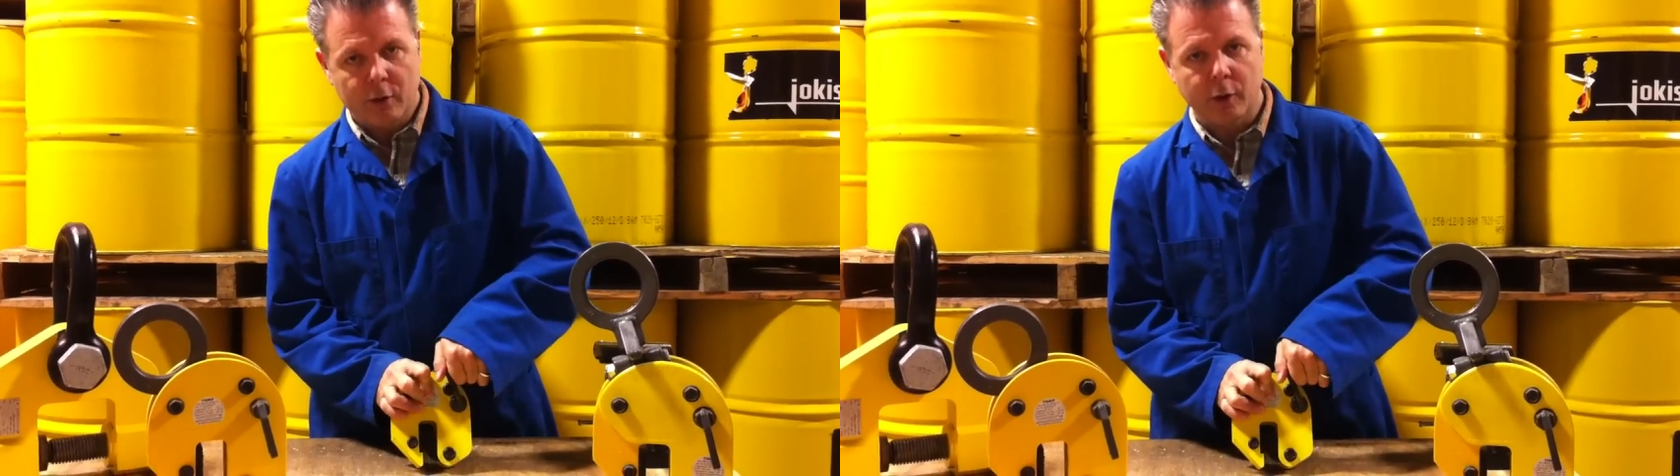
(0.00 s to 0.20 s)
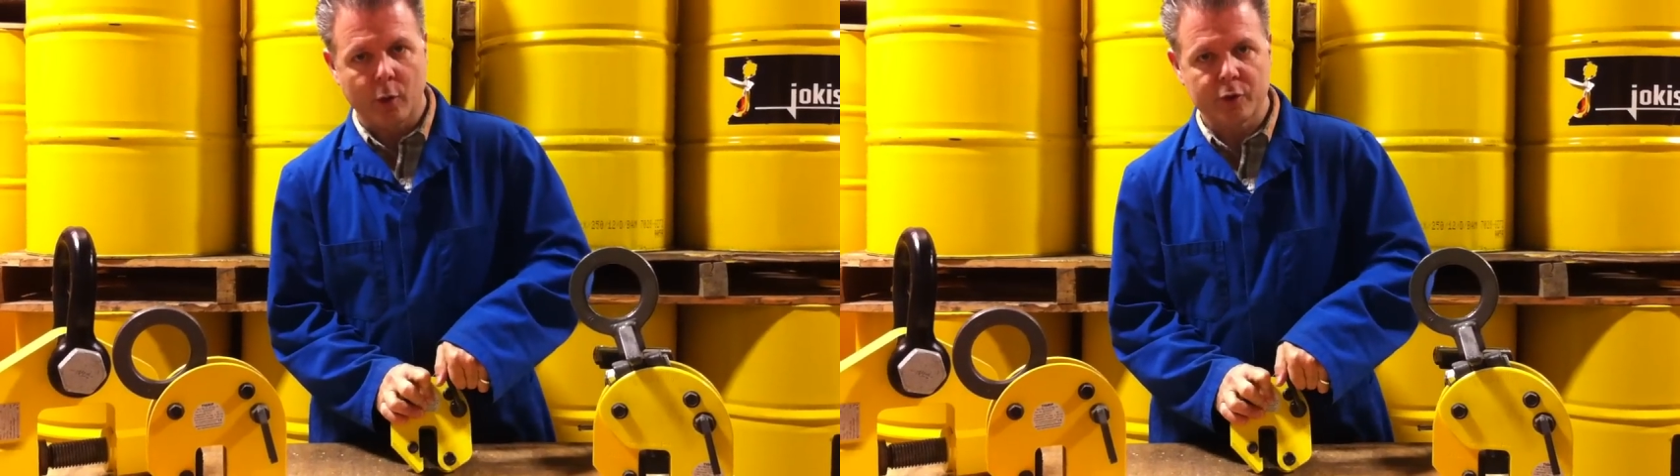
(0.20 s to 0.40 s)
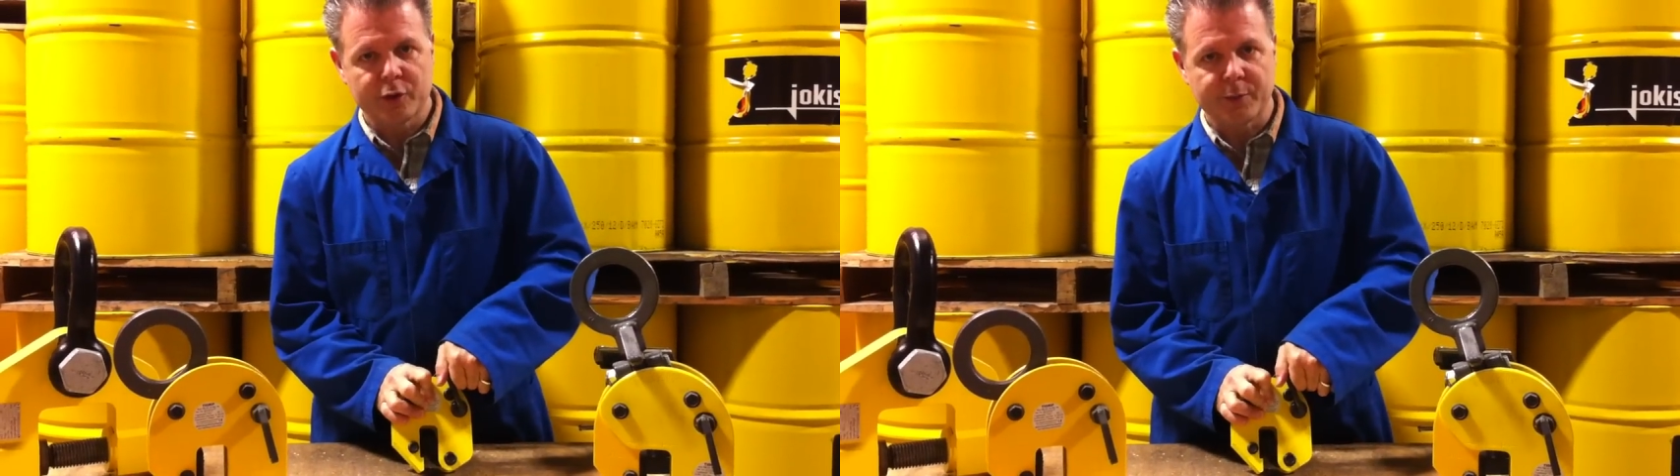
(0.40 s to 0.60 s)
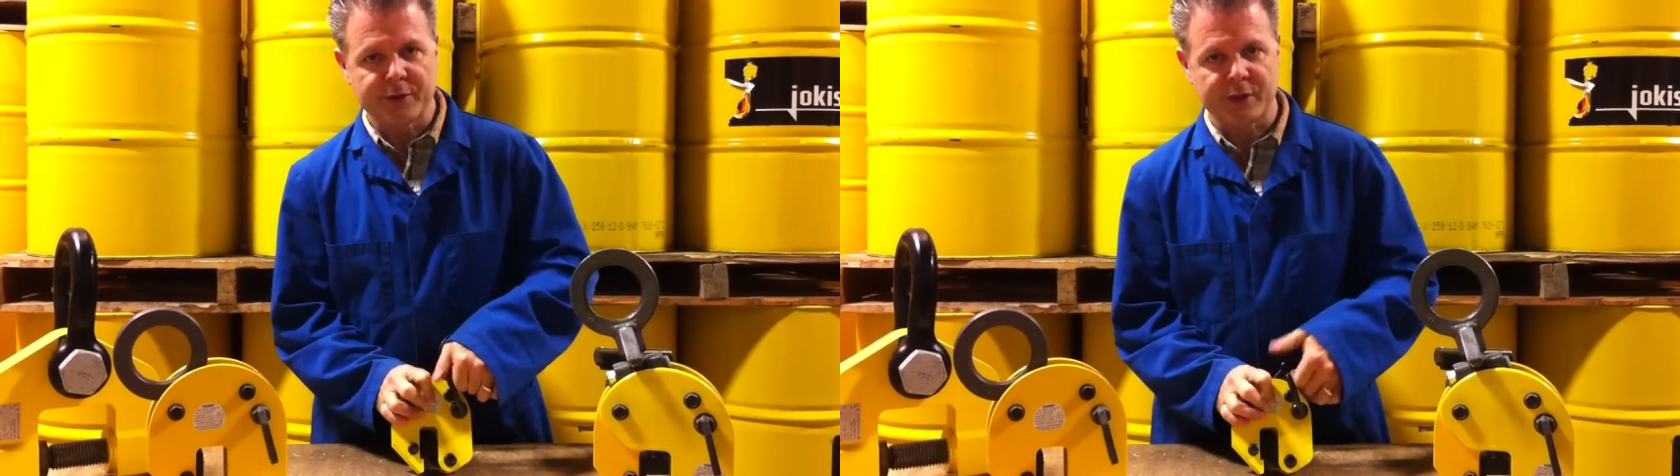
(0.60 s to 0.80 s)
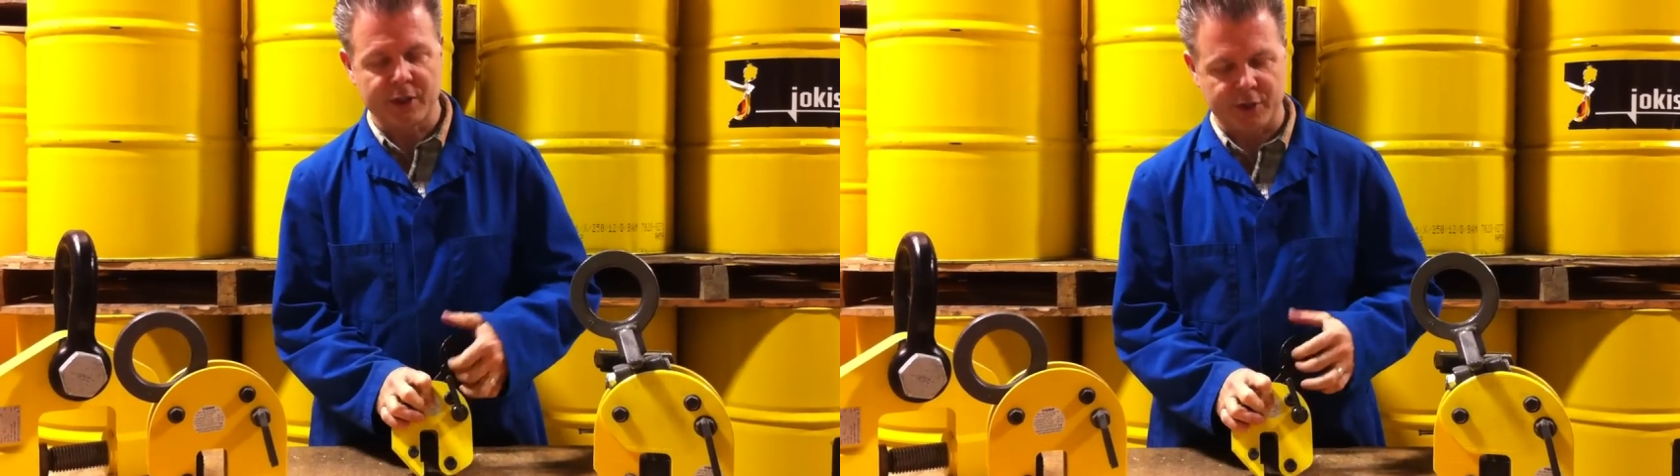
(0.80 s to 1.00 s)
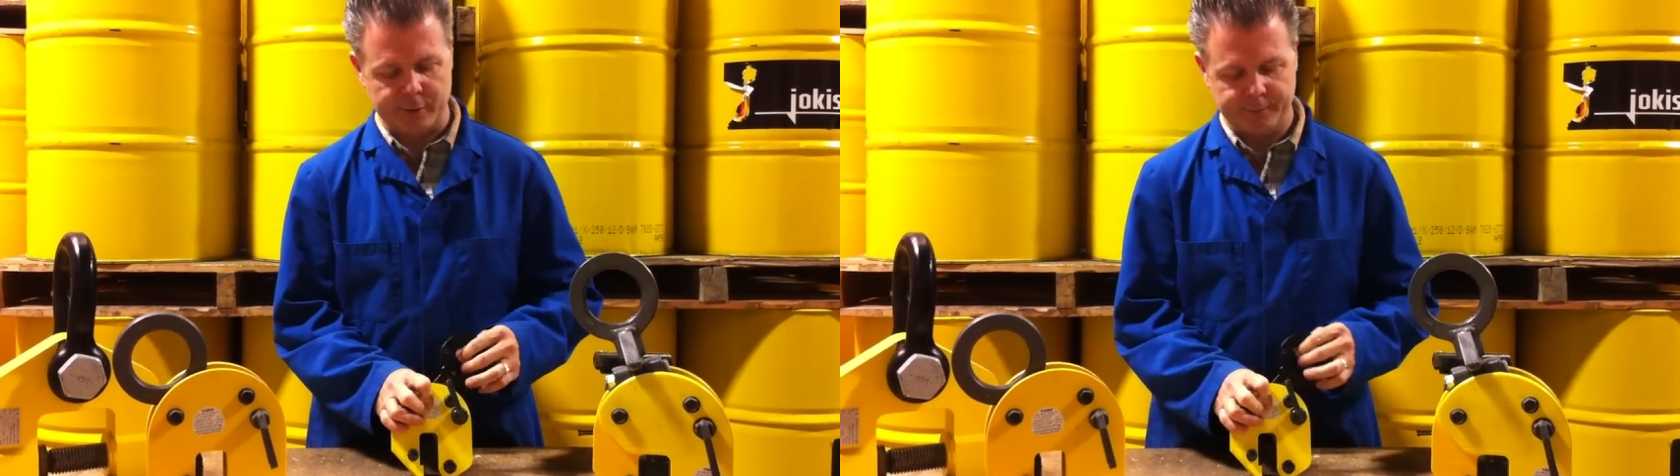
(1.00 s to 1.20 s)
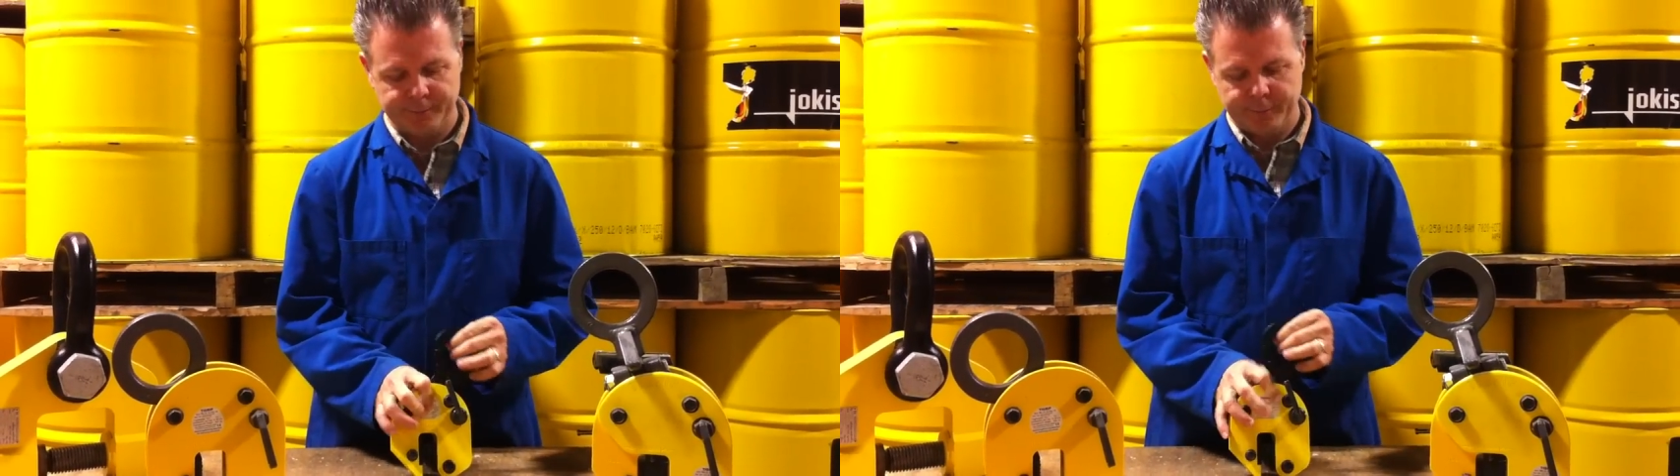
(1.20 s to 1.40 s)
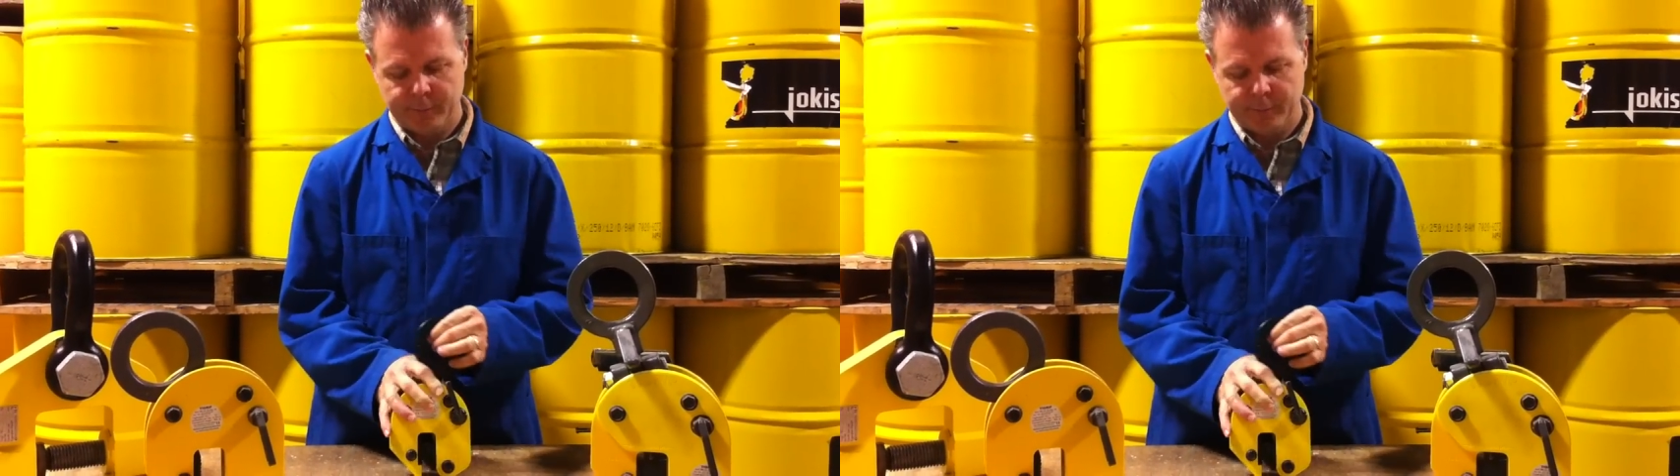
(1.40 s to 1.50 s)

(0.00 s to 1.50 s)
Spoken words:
closed position,